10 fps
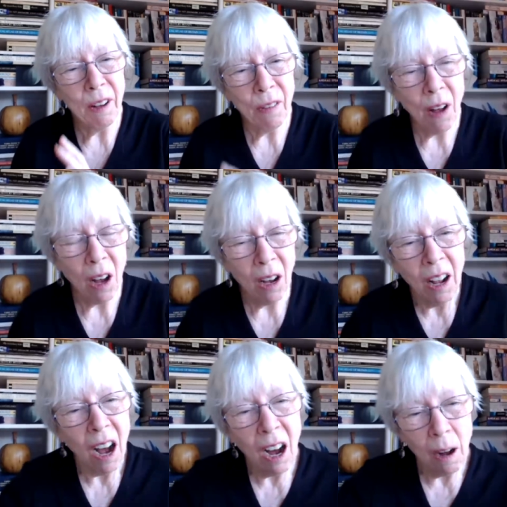of our
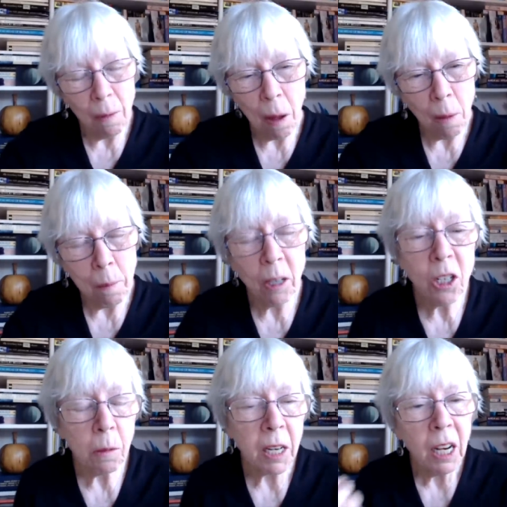our, our modern
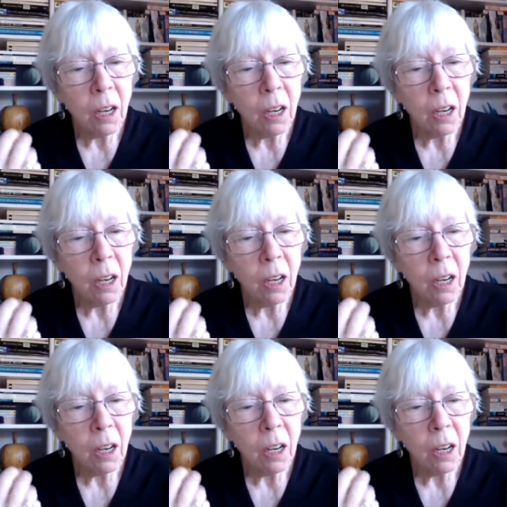humans,